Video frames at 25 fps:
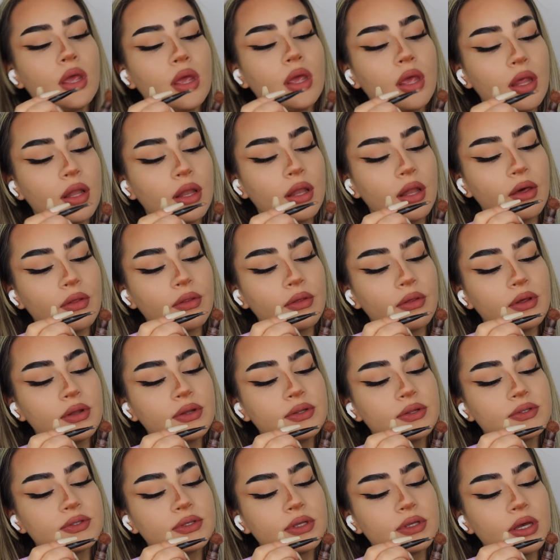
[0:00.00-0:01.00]
and now the
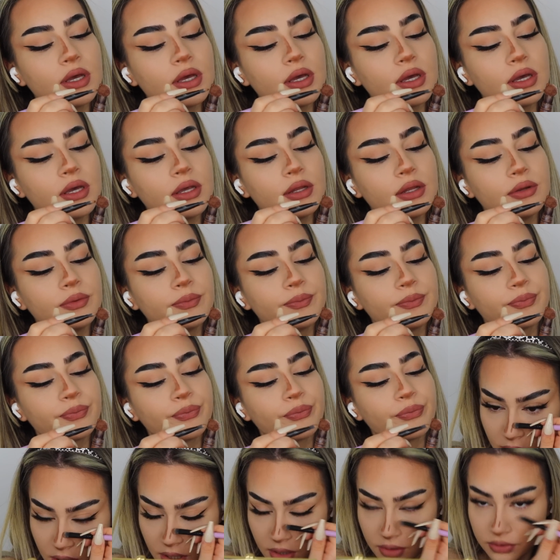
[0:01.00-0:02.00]
other side.
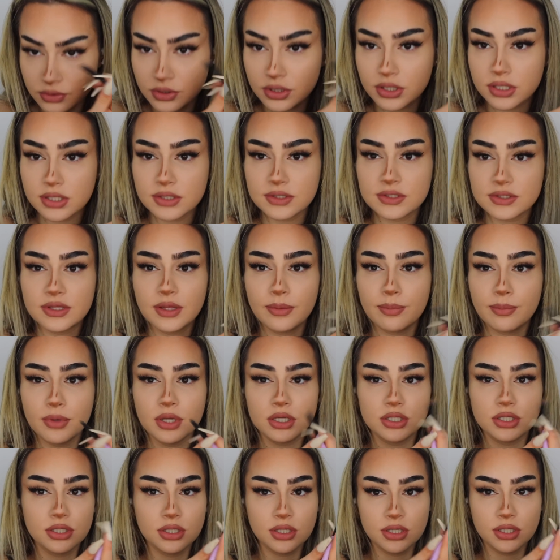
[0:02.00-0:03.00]
I also didn't sleep
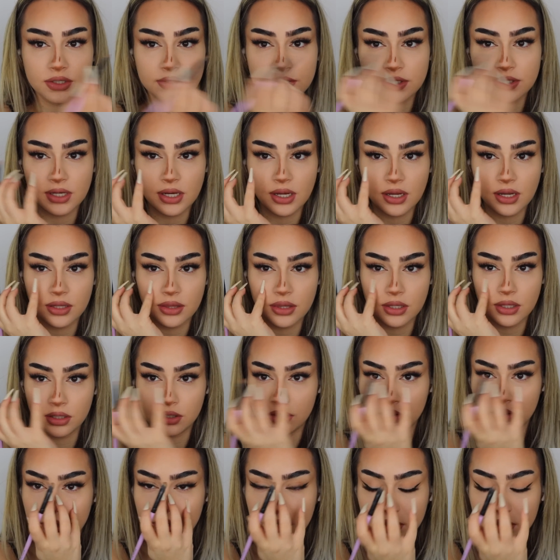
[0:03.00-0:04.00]
much yesterday, I think
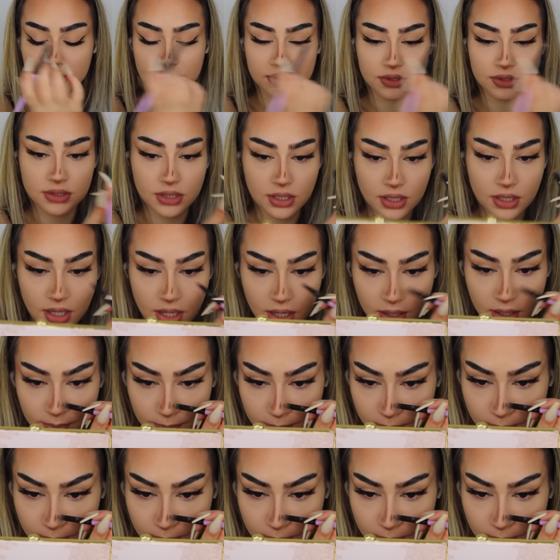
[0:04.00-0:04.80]
you can see that.